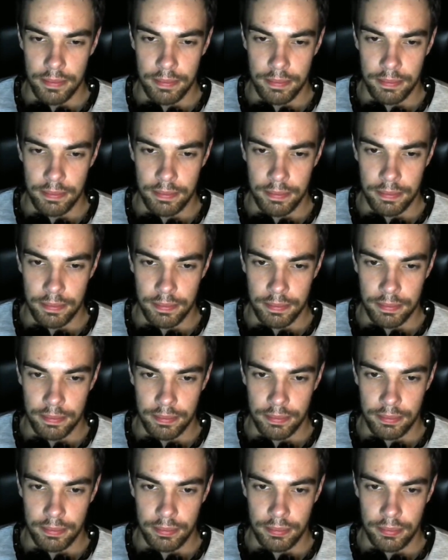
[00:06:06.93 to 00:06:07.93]

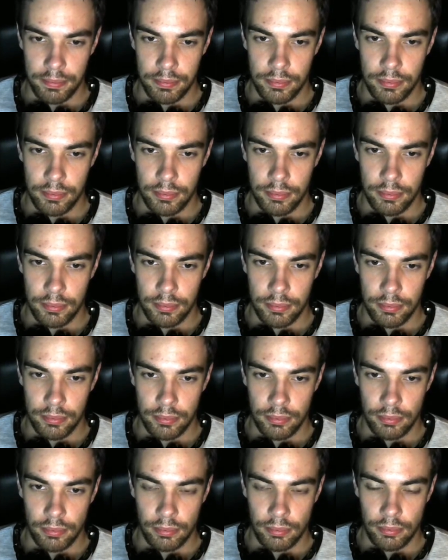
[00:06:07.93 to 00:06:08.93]

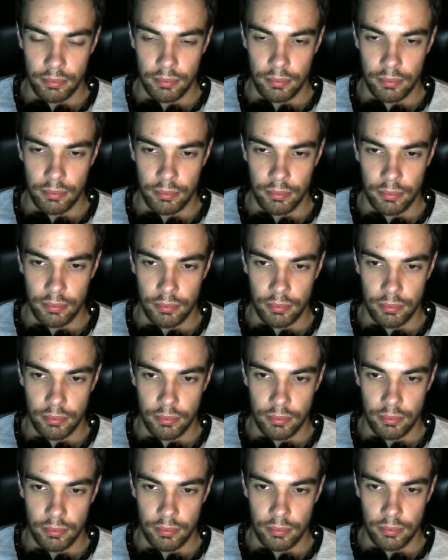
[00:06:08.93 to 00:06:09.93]

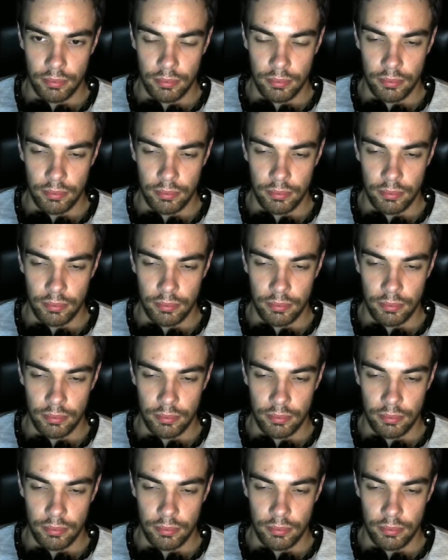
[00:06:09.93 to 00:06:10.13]
(no one is talking)